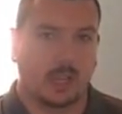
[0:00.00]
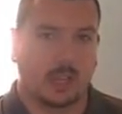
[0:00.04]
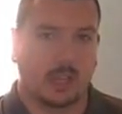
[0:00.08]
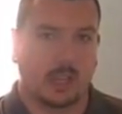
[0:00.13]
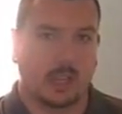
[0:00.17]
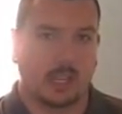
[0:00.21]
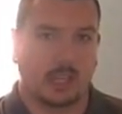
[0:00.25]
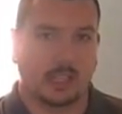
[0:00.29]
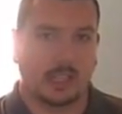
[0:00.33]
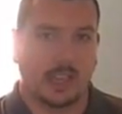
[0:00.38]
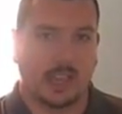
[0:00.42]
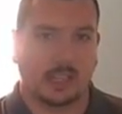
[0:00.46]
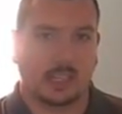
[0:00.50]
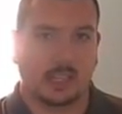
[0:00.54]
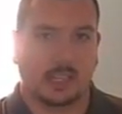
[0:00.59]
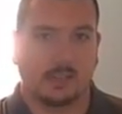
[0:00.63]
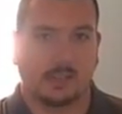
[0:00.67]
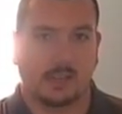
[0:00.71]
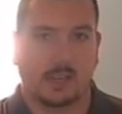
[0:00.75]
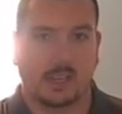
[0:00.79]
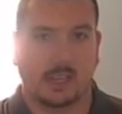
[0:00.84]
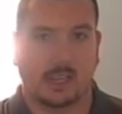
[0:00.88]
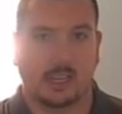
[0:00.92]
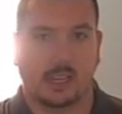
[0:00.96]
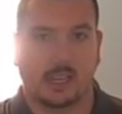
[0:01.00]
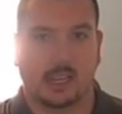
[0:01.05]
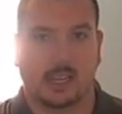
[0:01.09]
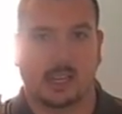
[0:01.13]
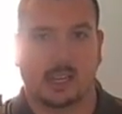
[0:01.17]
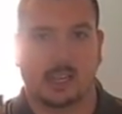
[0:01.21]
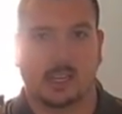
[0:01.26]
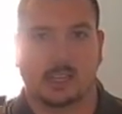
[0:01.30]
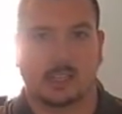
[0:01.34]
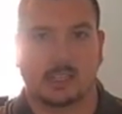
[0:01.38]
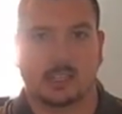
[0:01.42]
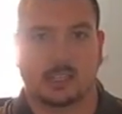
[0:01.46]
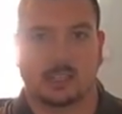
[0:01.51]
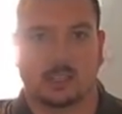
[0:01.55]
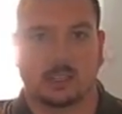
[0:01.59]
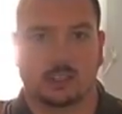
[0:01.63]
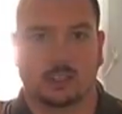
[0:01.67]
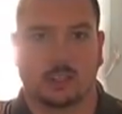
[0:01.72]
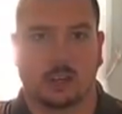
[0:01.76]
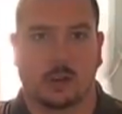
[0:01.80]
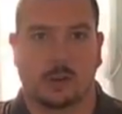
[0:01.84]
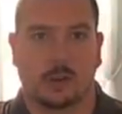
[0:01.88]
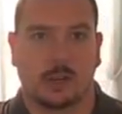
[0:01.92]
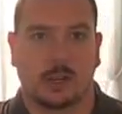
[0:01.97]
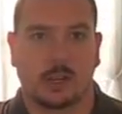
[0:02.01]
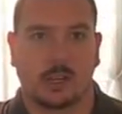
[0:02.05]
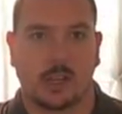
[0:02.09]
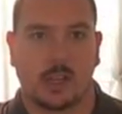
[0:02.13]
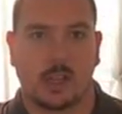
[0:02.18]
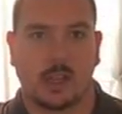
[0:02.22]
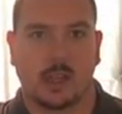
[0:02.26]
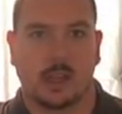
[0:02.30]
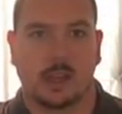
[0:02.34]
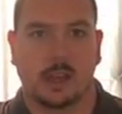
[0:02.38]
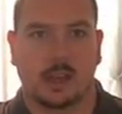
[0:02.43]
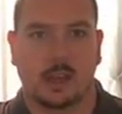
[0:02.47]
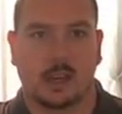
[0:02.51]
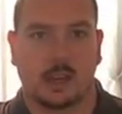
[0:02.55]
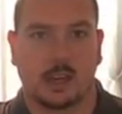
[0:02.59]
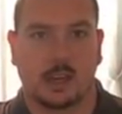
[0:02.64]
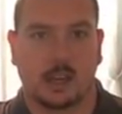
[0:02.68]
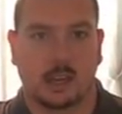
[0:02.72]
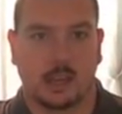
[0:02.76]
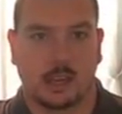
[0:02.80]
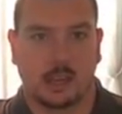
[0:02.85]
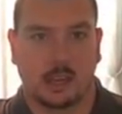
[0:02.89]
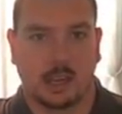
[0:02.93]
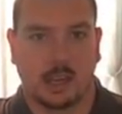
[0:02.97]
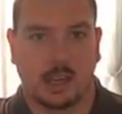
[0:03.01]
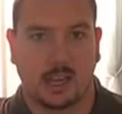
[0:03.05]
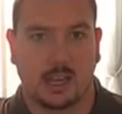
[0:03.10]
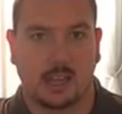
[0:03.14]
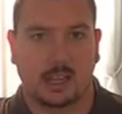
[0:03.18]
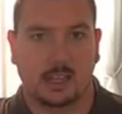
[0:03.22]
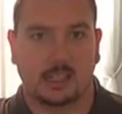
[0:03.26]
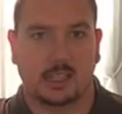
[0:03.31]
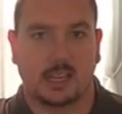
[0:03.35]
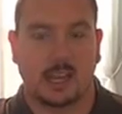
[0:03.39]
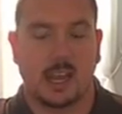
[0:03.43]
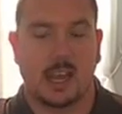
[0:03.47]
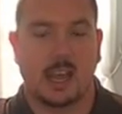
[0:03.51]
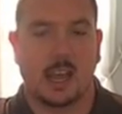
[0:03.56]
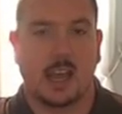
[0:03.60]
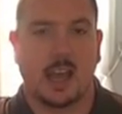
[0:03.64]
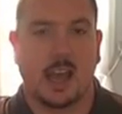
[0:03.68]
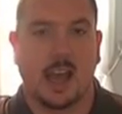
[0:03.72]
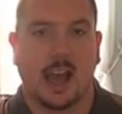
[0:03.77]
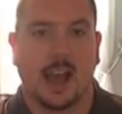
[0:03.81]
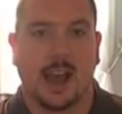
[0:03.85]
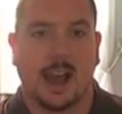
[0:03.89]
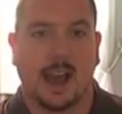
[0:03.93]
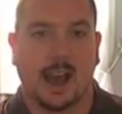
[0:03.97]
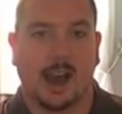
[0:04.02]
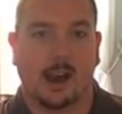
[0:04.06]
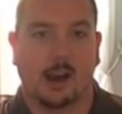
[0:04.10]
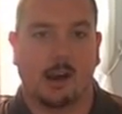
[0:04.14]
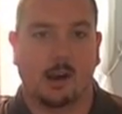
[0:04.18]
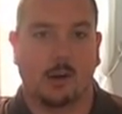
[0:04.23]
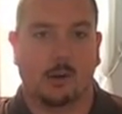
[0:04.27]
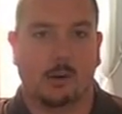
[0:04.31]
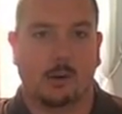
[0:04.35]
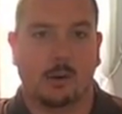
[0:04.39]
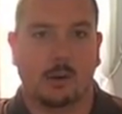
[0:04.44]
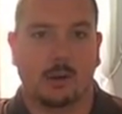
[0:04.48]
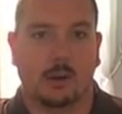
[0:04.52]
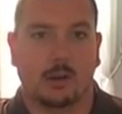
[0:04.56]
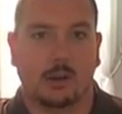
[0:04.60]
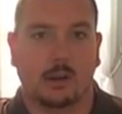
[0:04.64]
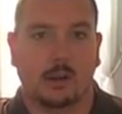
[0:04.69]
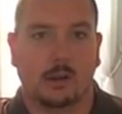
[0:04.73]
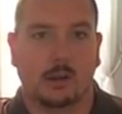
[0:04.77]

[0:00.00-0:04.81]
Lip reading: This activity is showing the kids how